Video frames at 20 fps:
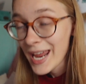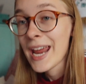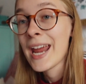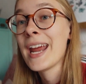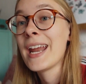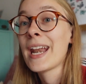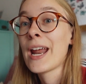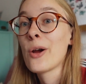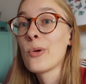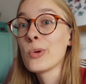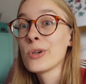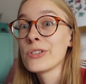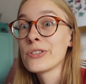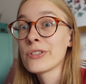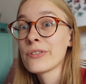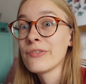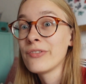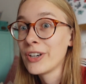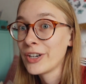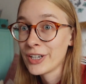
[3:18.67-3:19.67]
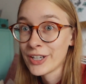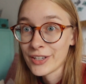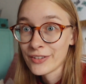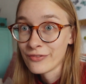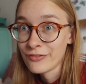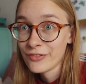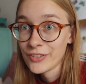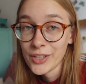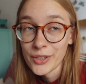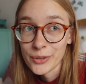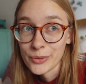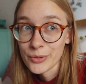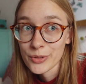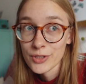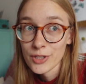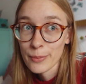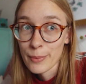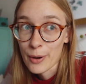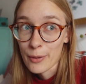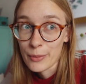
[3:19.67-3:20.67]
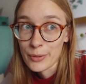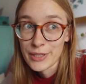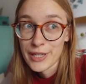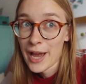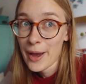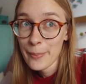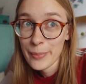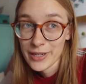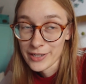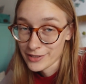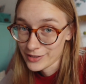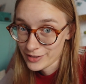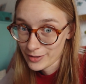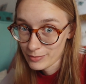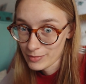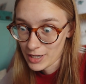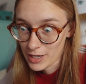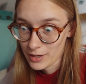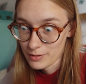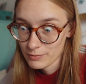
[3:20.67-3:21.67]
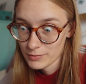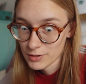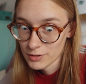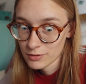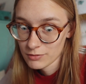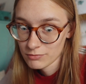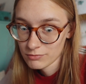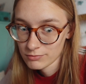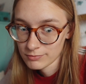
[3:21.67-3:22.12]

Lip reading: And I was very confused about what was happening sometimes.